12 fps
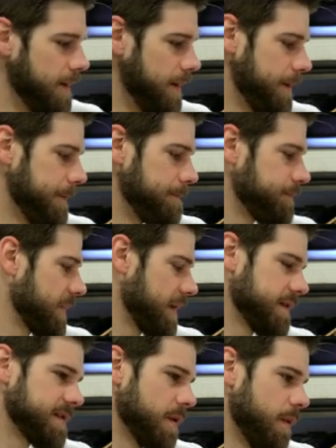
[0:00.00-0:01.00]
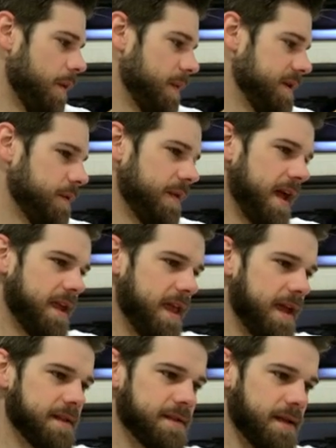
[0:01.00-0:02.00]
So what we do in that
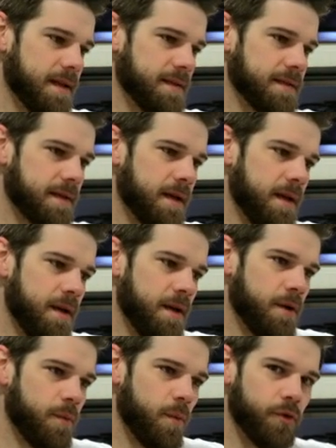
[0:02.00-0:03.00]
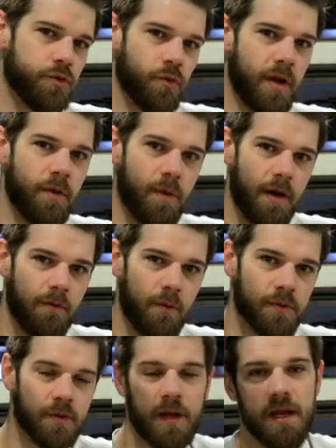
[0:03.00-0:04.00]
case is we'll drink whatever
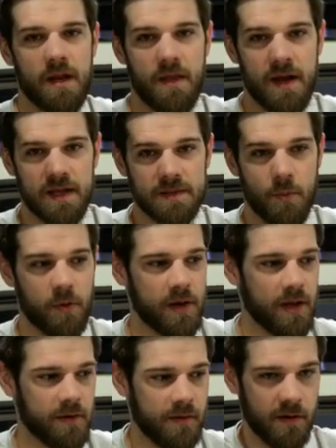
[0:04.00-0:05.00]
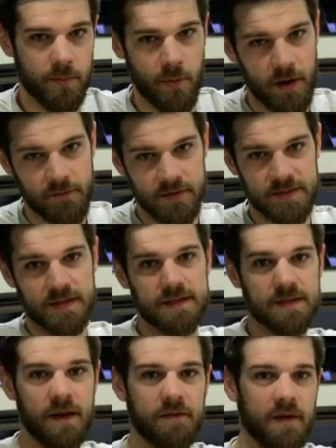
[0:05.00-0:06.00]
we're drinking, and the next morning I'll cook breakfast and
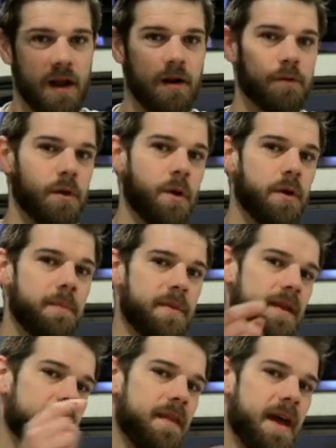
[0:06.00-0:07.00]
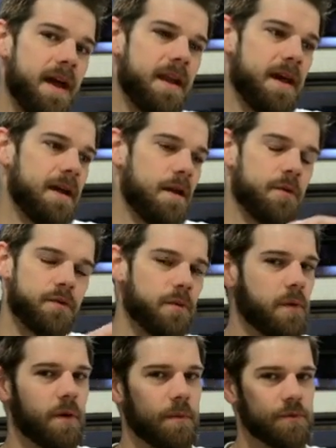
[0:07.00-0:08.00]
stuff, and I'll load up that night. I'll
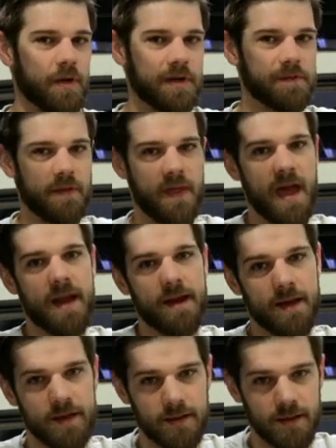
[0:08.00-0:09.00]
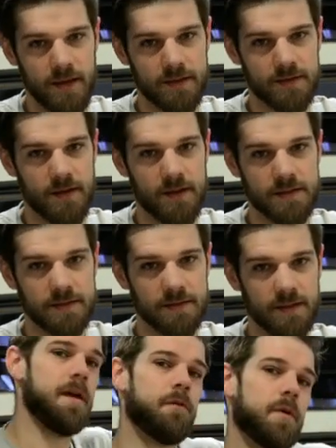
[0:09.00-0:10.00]
load up drinks for that night into this.
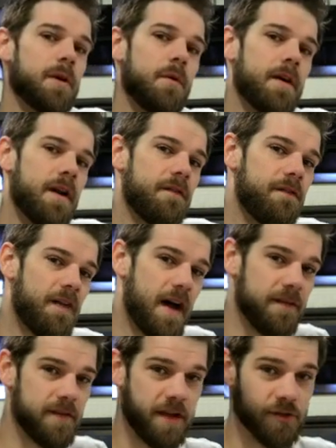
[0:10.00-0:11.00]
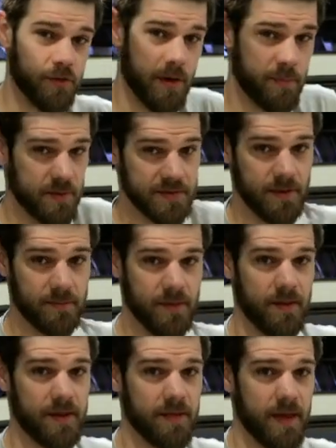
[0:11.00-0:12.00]
If we're going on a 5-day trip or
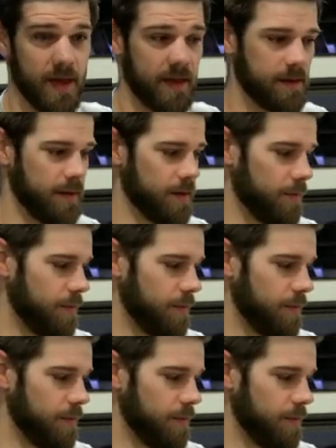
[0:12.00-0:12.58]
something like that,